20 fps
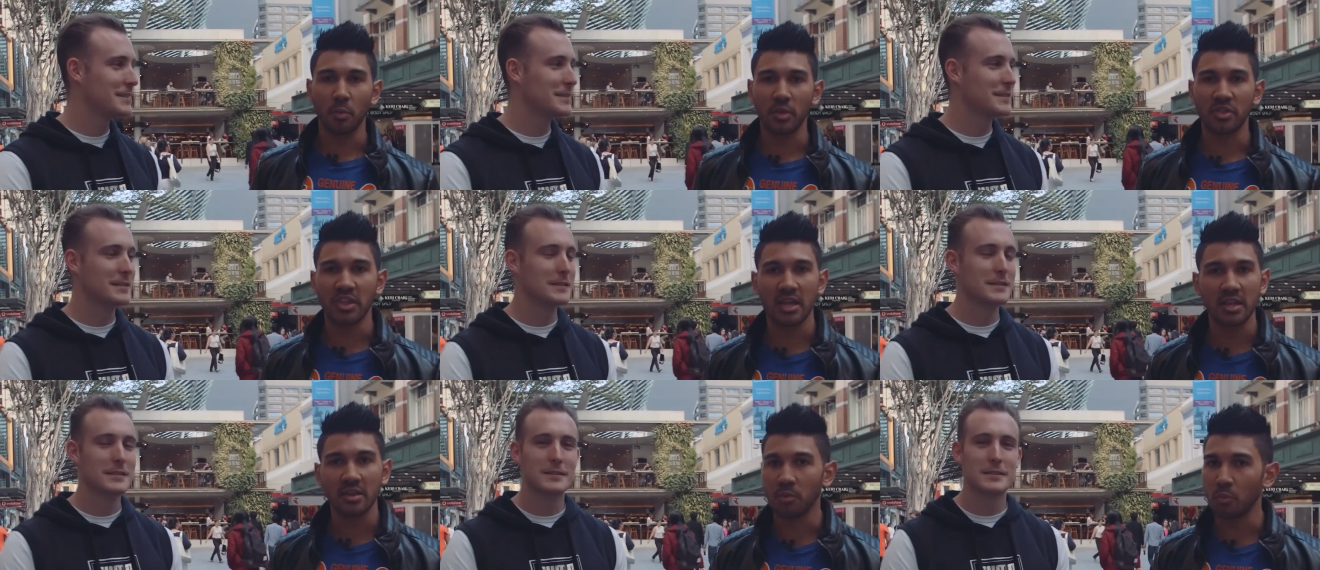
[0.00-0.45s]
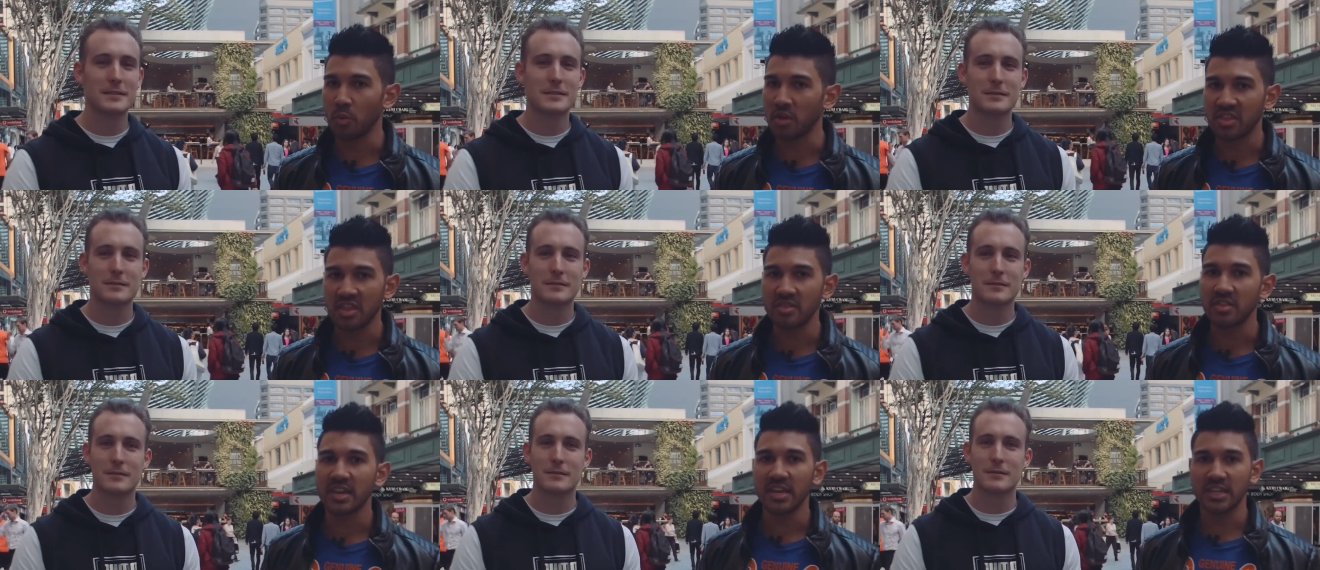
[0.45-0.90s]
Speaker 1: within
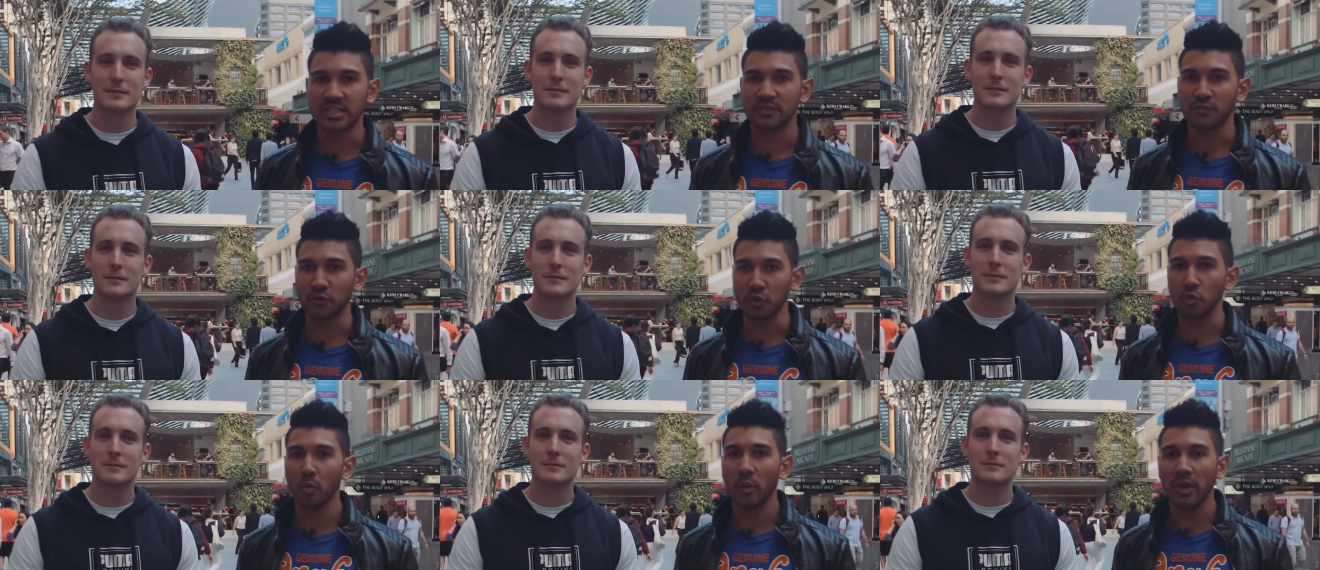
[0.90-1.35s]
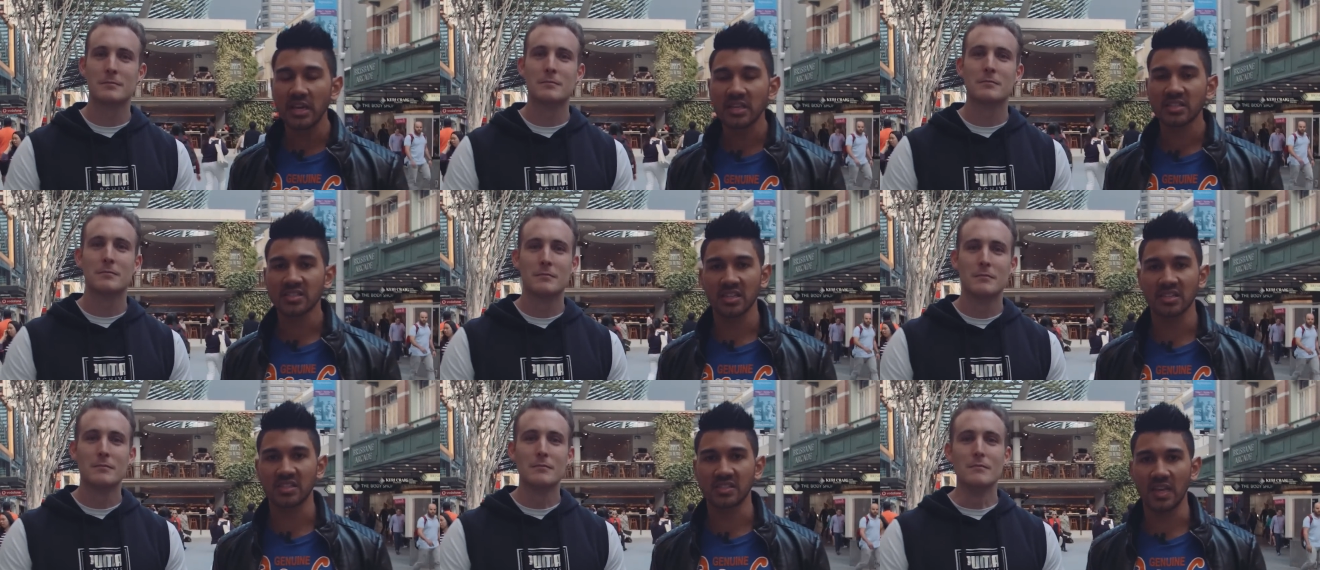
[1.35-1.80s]
within the next few
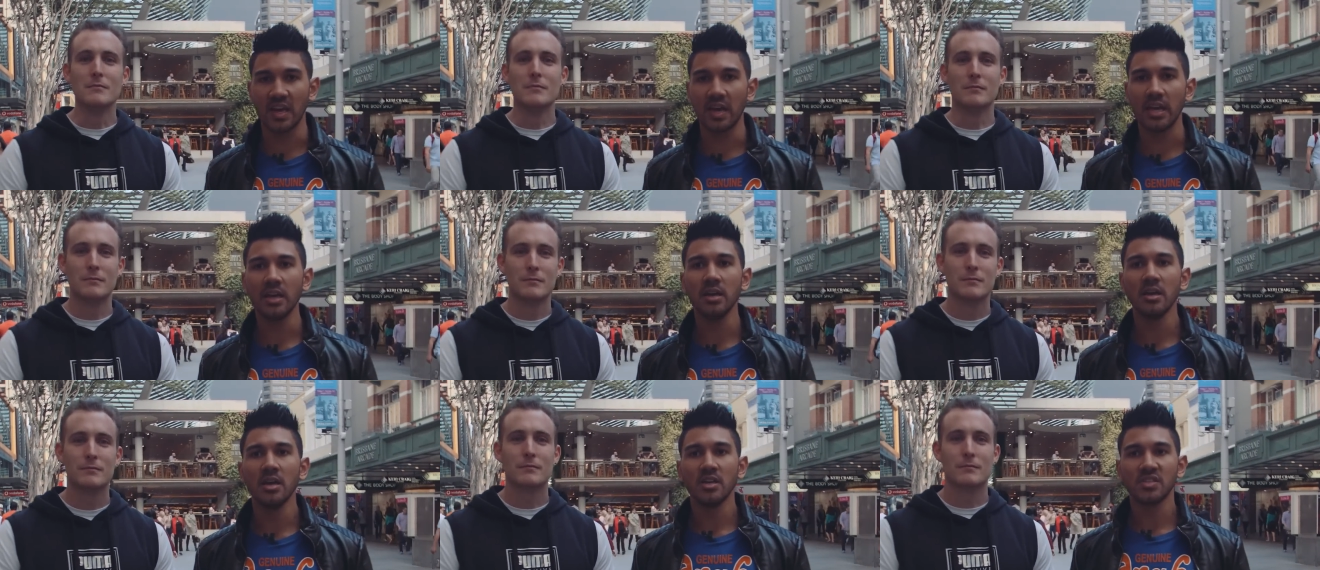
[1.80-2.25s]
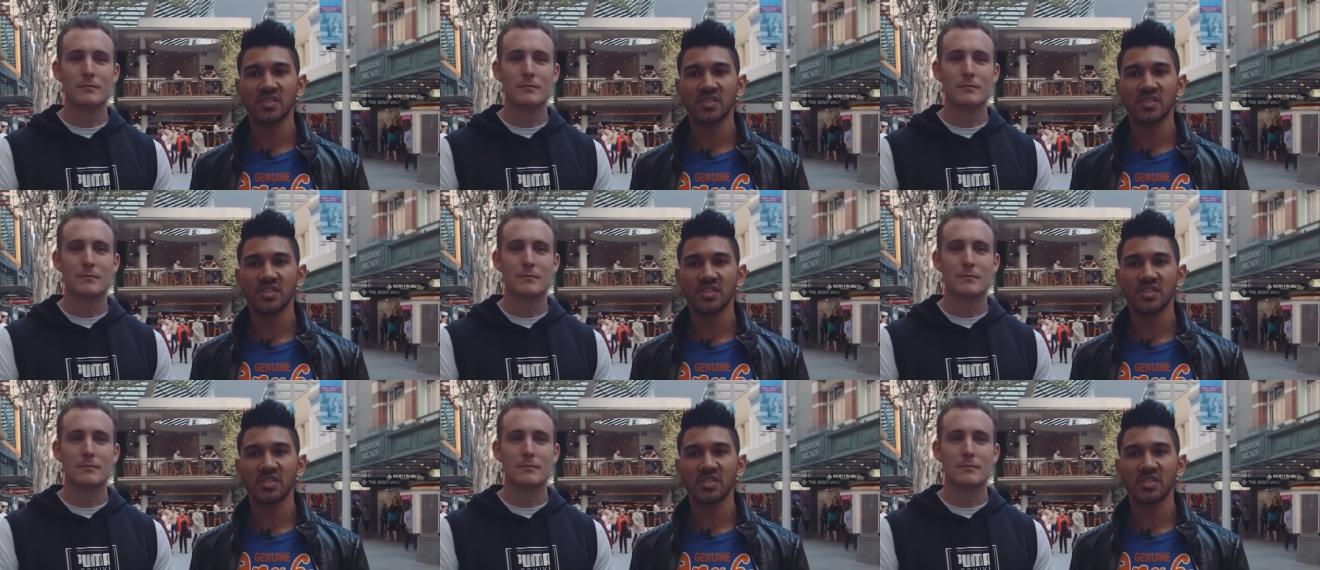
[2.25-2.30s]
weeks, I'd say.